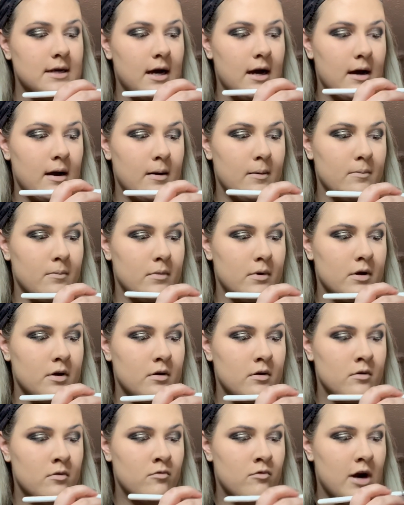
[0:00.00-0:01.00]

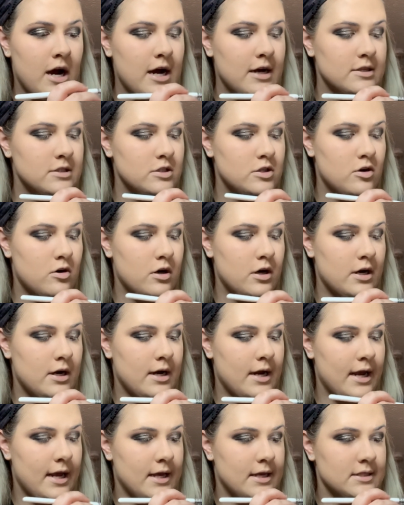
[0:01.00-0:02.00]

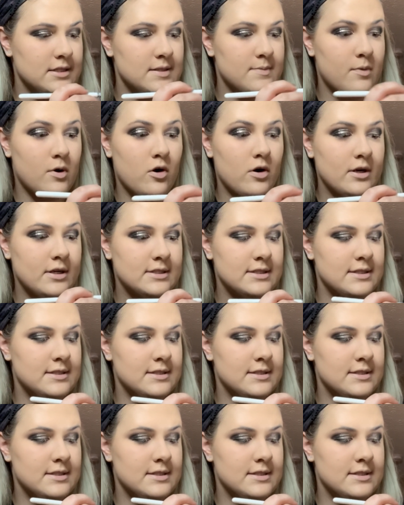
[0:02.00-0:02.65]
Rockstar and Sparks.